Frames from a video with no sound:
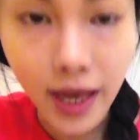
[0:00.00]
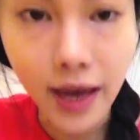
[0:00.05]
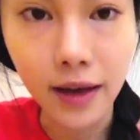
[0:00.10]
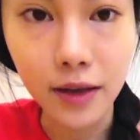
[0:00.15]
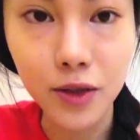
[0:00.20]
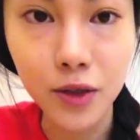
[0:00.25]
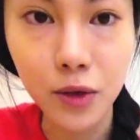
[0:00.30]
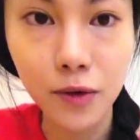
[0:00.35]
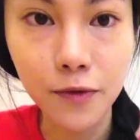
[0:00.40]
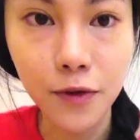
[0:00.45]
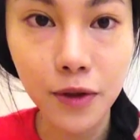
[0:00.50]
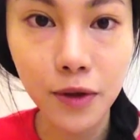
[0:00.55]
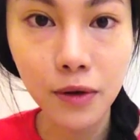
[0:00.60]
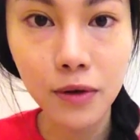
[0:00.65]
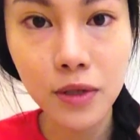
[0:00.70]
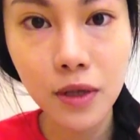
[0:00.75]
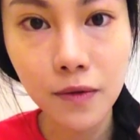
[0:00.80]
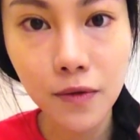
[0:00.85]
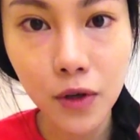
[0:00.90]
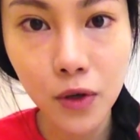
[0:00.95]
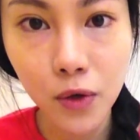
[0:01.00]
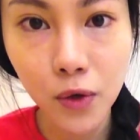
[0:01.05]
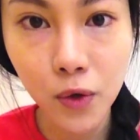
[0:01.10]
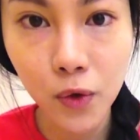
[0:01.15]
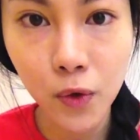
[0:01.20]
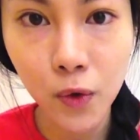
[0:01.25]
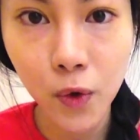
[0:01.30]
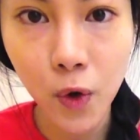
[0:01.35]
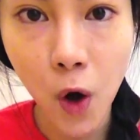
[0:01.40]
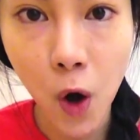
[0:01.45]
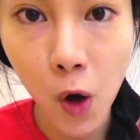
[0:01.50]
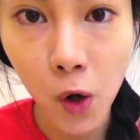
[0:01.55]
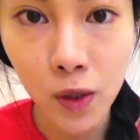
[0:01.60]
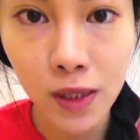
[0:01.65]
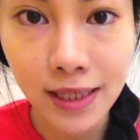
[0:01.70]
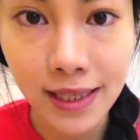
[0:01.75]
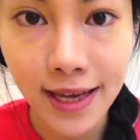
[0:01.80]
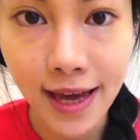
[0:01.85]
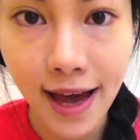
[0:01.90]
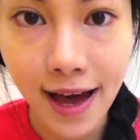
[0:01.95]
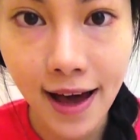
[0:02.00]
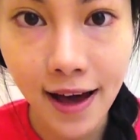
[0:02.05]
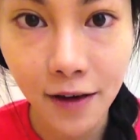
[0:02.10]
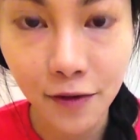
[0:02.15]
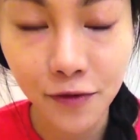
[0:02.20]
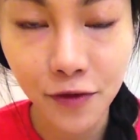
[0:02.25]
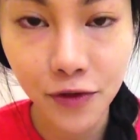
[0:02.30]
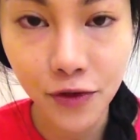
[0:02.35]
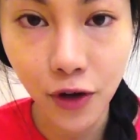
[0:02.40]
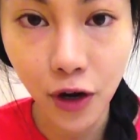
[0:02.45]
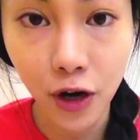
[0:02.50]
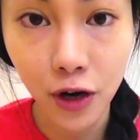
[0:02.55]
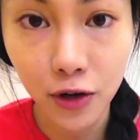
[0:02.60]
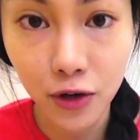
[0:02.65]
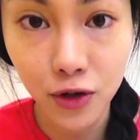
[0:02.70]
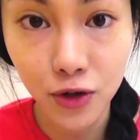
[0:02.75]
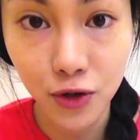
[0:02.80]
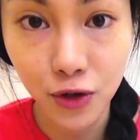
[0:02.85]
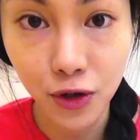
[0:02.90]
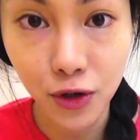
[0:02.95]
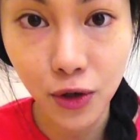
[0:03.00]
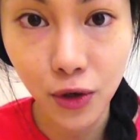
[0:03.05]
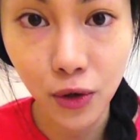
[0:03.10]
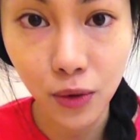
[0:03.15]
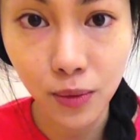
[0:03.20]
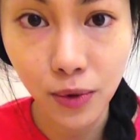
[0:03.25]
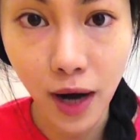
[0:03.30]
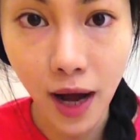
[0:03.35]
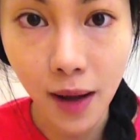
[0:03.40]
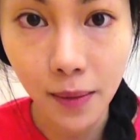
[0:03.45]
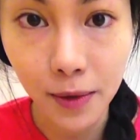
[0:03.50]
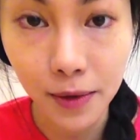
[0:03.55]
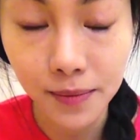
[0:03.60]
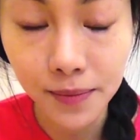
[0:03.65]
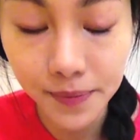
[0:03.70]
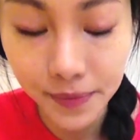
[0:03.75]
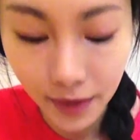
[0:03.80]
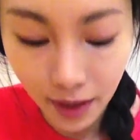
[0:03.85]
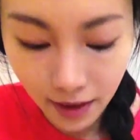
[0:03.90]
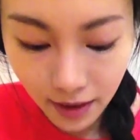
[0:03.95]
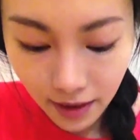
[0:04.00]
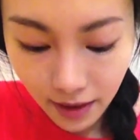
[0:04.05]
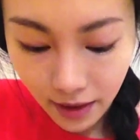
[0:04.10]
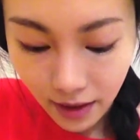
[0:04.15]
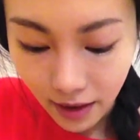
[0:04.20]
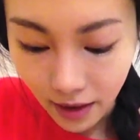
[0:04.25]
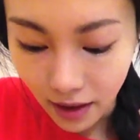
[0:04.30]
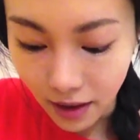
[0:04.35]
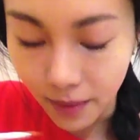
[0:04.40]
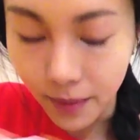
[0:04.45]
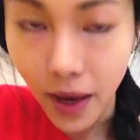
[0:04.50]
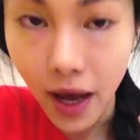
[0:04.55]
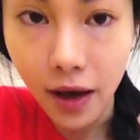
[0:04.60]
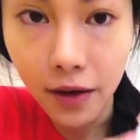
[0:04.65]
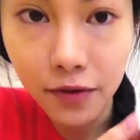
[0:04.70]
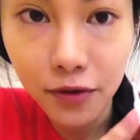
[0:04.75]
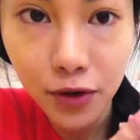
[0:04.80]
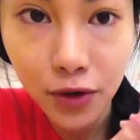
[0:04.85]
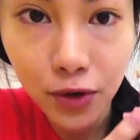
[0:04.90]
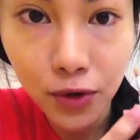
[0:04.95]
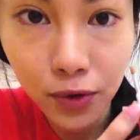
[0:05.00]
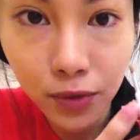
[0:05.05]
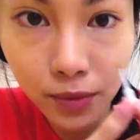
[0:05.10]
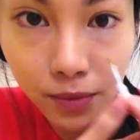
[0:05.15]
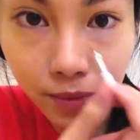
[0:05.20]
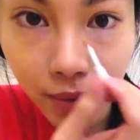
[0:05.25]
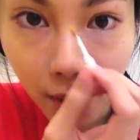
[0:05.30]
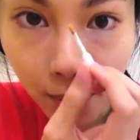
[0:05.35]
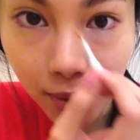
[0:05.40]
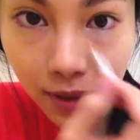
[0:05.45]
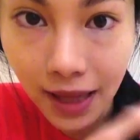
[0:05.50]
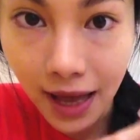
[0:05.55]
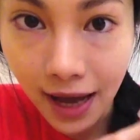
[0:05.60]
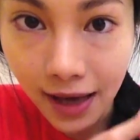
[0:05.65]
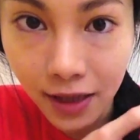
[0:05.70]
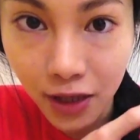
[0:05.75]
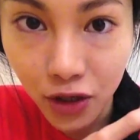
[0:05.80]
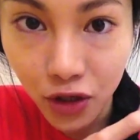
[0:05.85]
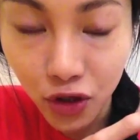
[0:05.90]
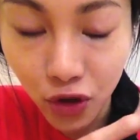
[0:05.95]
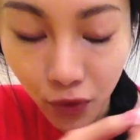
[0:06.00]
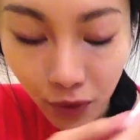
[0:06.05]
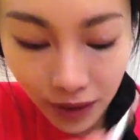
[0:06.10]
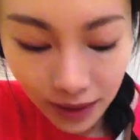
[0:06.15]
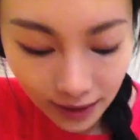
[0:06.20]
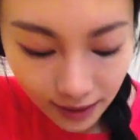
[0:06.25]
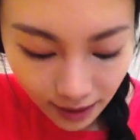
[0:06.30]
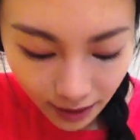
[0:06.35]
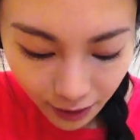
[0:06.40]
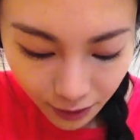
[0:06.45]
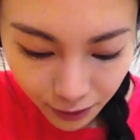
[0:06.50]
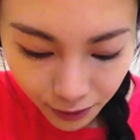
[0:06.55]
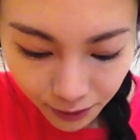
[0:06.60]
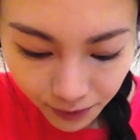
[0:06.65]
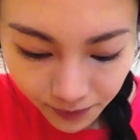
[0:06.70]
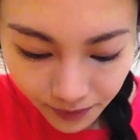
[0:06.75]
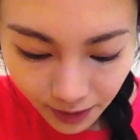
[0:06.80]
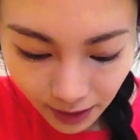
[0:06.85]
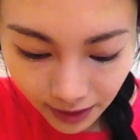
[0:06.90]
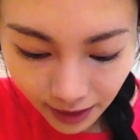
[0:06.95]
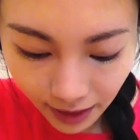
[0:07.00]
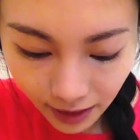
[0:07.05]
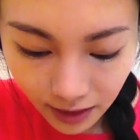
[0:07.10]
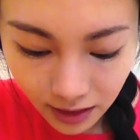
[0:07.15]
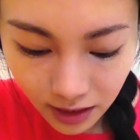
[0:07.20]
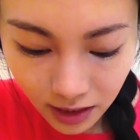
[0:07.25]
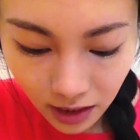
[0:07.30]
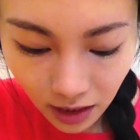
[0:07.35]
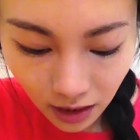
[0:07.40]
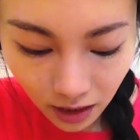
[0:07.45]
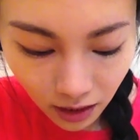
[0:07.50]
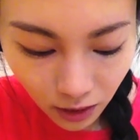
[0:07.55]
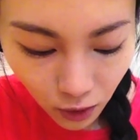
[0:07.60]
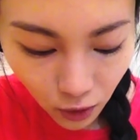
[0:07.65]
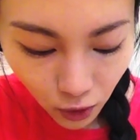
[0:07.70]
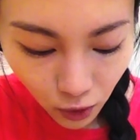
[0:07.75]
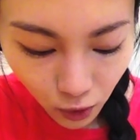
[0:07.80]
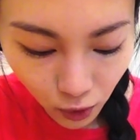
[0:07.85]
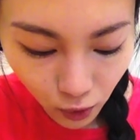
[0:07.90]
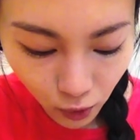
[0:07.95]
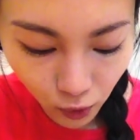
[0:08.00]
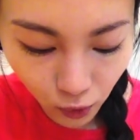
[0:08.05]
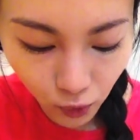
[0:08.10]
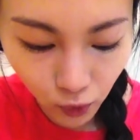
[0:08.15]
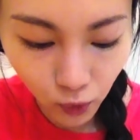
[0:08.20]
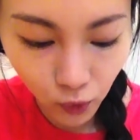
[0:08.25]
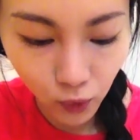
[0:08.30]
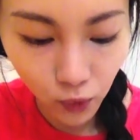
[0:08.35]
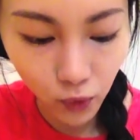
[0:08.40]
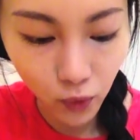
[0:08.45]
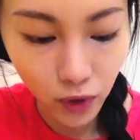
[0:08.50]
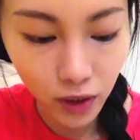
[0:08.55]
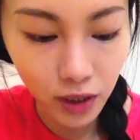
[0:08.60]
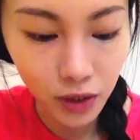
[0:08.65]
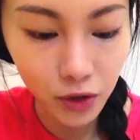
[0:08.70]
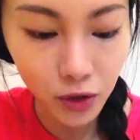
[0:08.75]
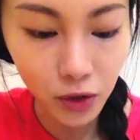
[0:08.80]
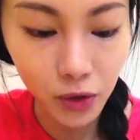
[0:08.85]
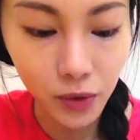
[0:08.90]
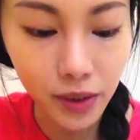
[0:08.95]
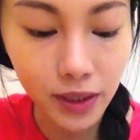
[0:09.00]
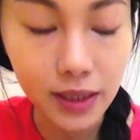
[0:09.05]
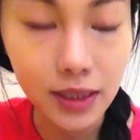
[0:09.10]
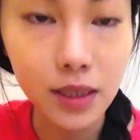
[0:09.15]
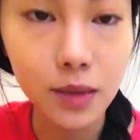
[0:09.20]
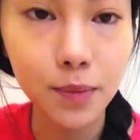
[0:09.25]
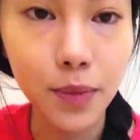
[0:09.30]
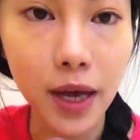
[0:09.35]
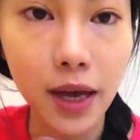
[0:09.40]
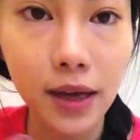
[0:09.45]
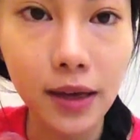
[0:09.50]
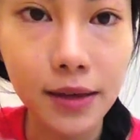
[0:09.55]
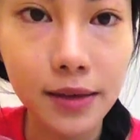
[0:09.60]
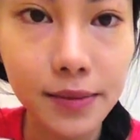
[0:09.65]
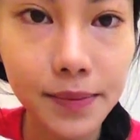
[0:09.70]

so for those of you who only have dark circle problem, after you apply this green layer, the next thing you want to do is pick